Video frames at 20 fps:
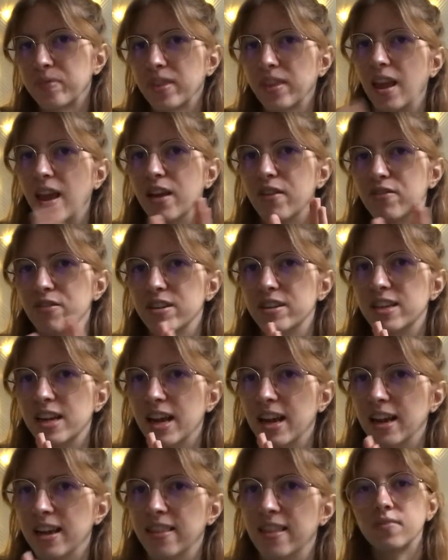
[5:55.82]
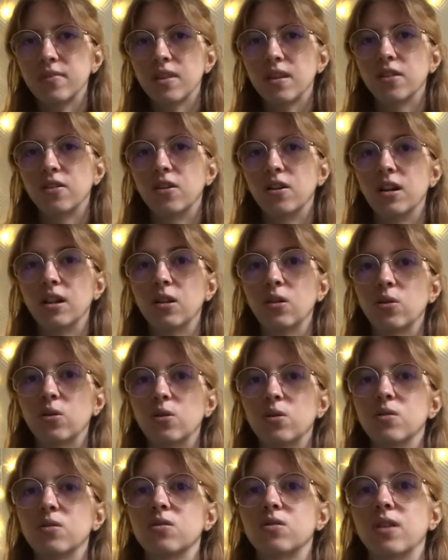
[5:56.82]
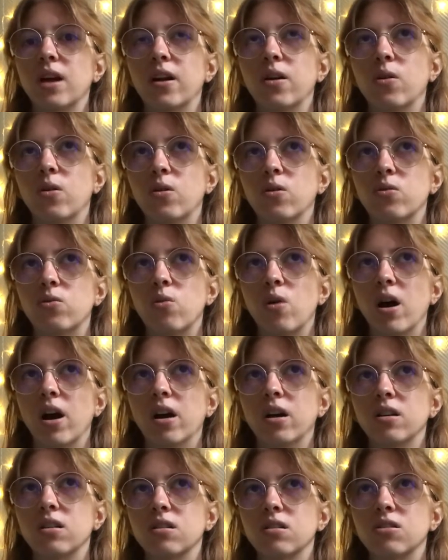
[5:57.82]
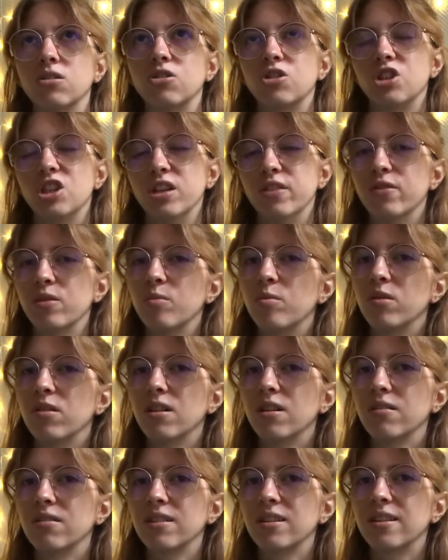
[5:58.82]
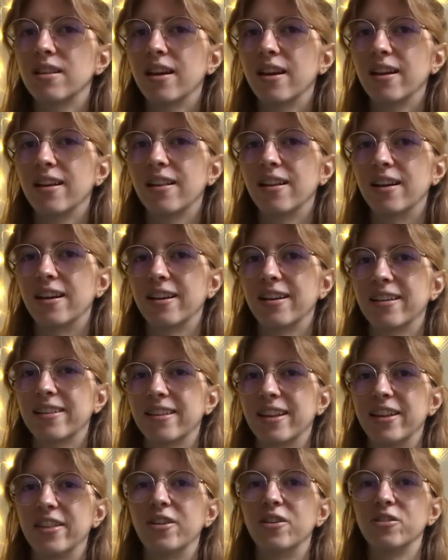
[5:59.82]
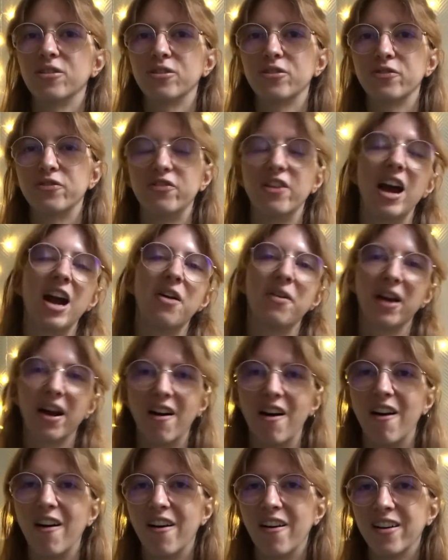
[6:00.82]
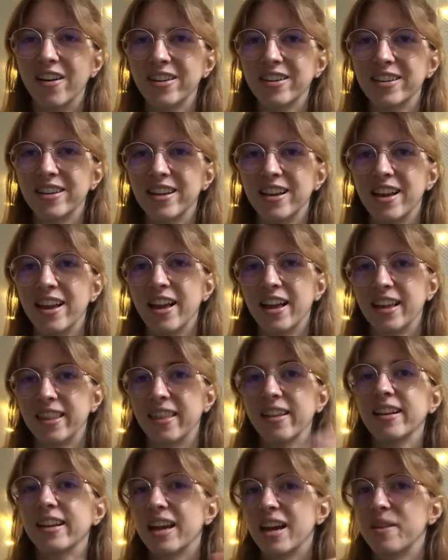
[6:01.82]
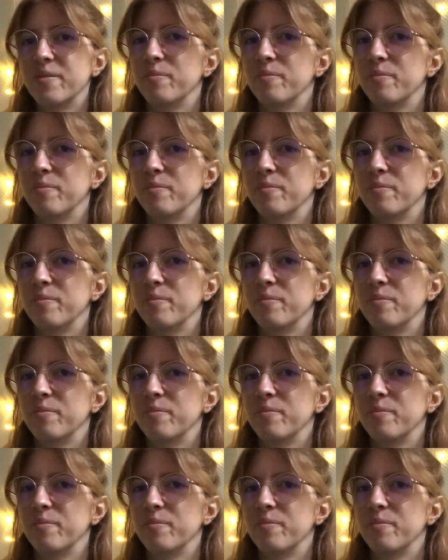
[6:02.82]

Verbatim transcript: every day that their little goals are all quite achievable I would say like they're not very hard they can